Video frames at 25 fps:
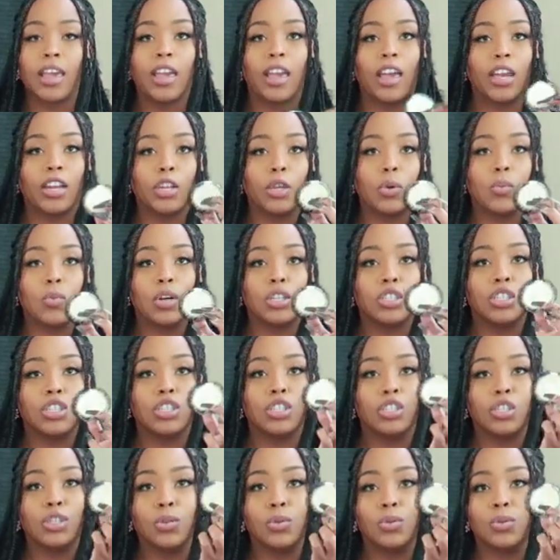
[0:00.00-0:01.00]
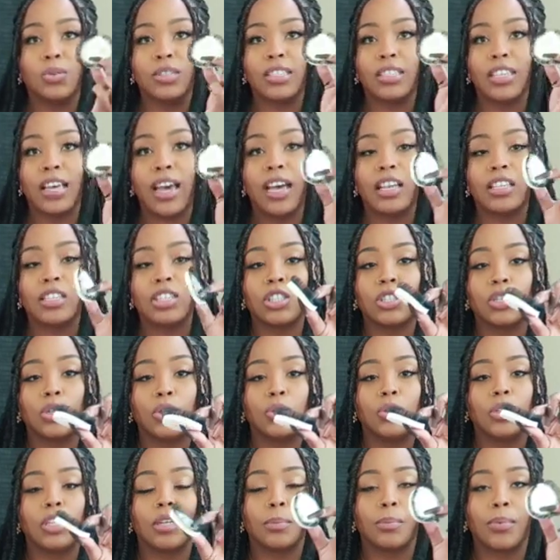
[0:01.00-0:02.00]
And you want to use that so
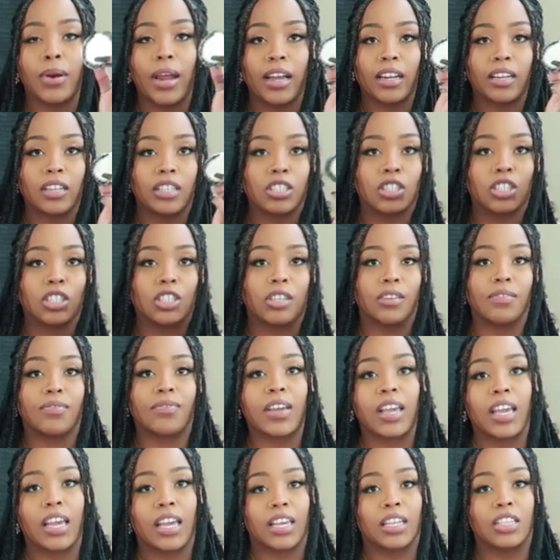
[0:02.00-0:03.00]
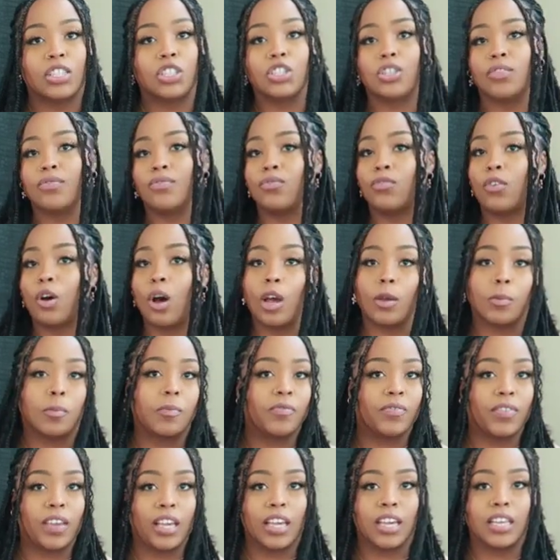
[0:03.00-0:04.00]
you can practice your fans, your
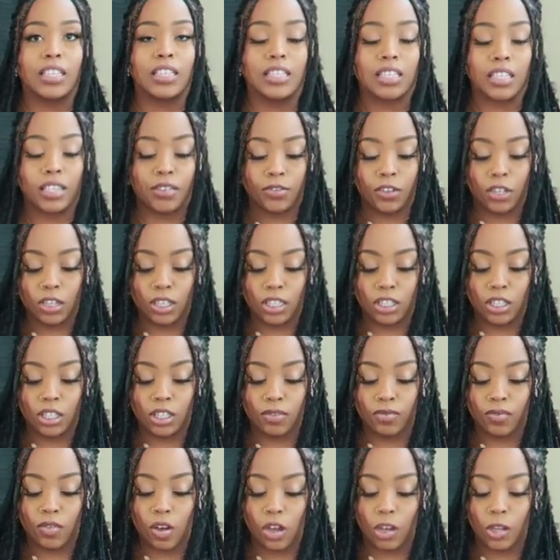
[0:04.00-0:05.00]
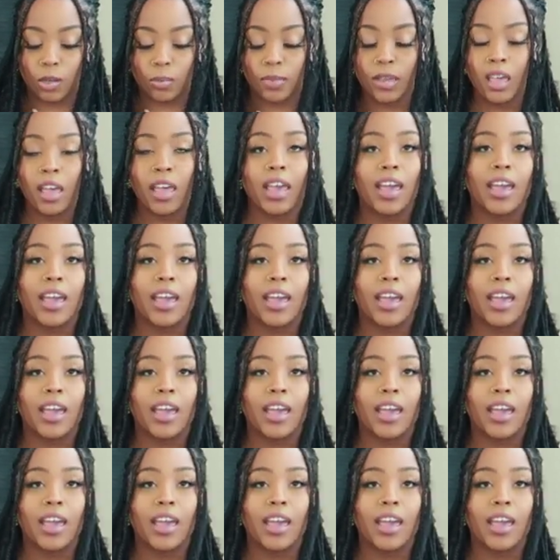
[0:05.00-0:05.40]
volume fans, if you're into volume.